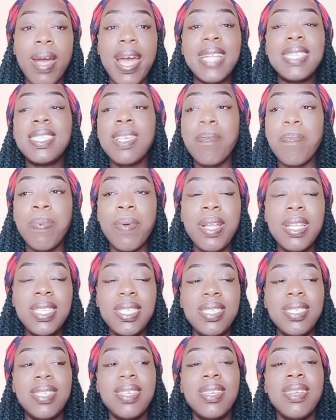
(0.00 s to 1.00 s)
At some point,
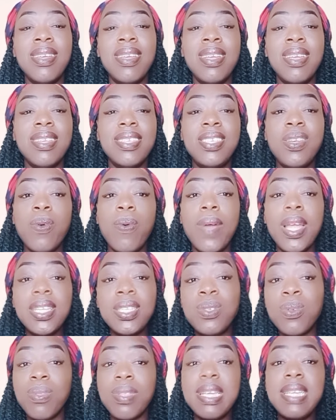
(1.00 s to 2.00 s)
she went
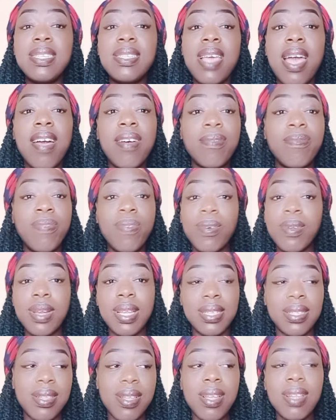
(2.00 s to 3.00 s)
to this
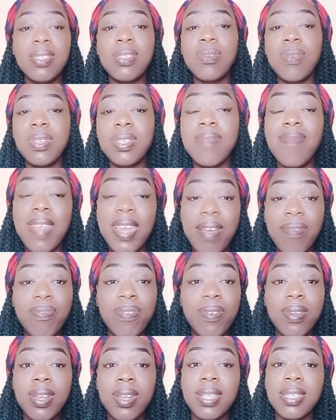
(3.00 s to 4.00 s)
forest. It's not even a
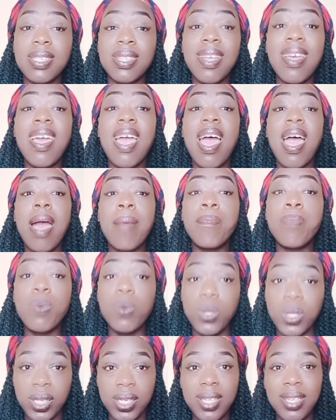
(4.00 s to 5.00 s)
forest. A
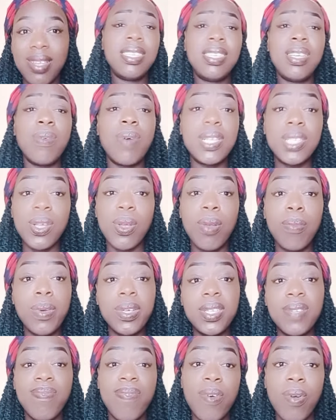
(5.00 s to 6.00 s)
bush. She was
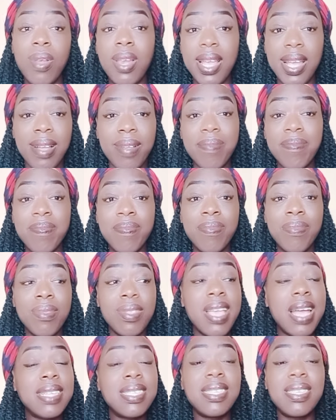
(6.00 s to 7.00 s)
almost falling,
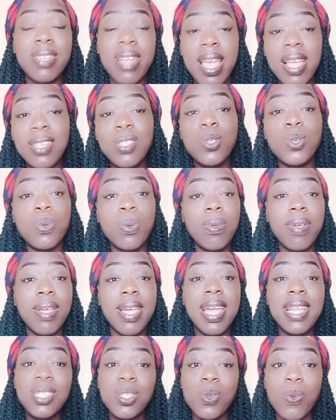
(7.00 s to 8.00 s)
just trying to
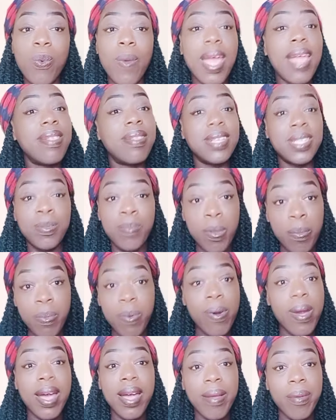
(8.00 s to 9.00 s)
get to where these people
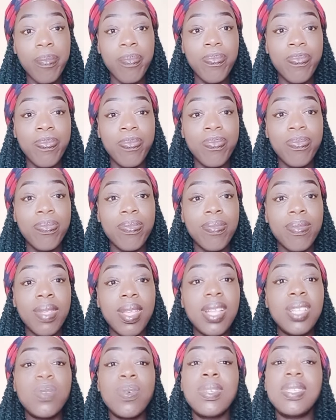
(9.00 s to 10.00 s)
are.
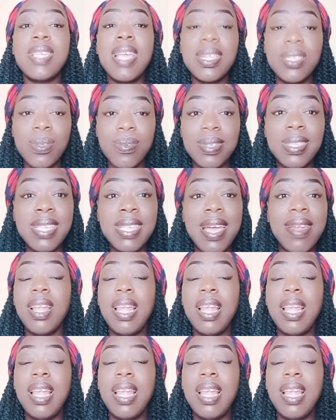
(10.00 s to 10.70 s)
It was just so sad.